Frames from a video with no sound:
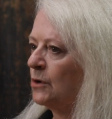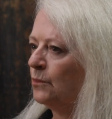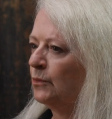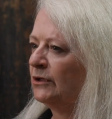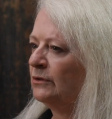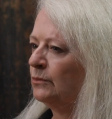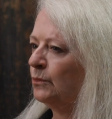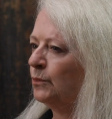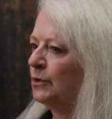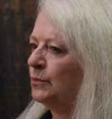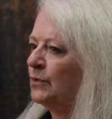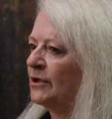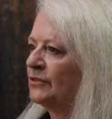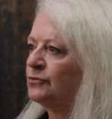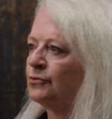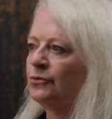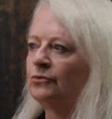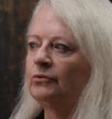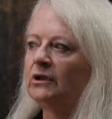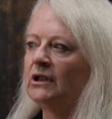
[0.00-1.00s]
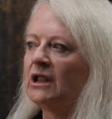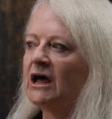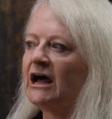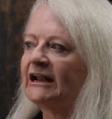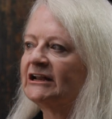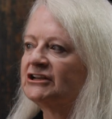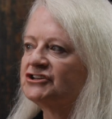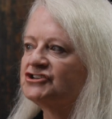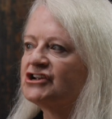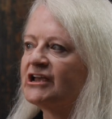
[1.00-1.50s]
We went through a
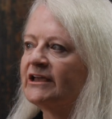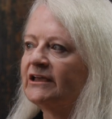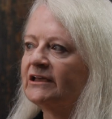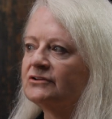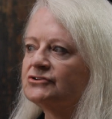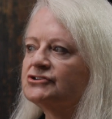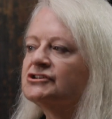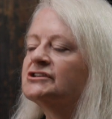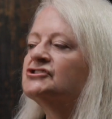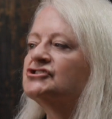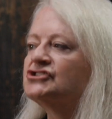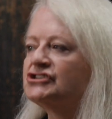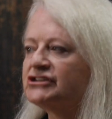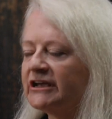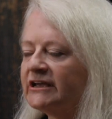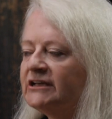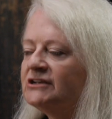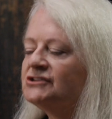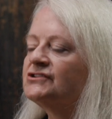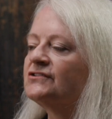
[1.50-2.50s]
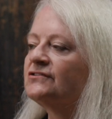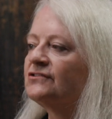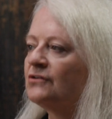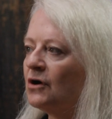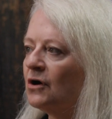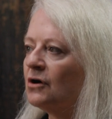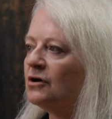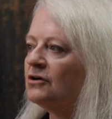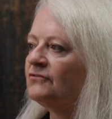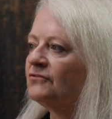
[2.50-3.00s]
lot of change, and change is
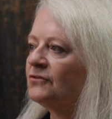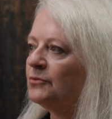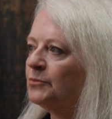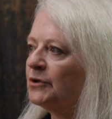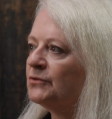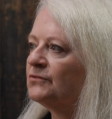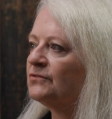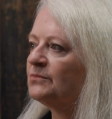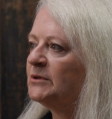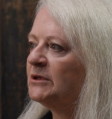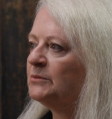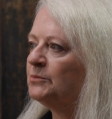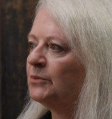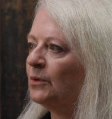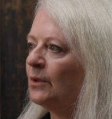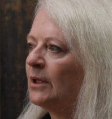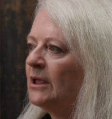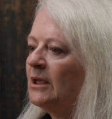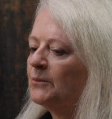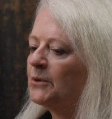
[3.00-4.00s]
hard for most people.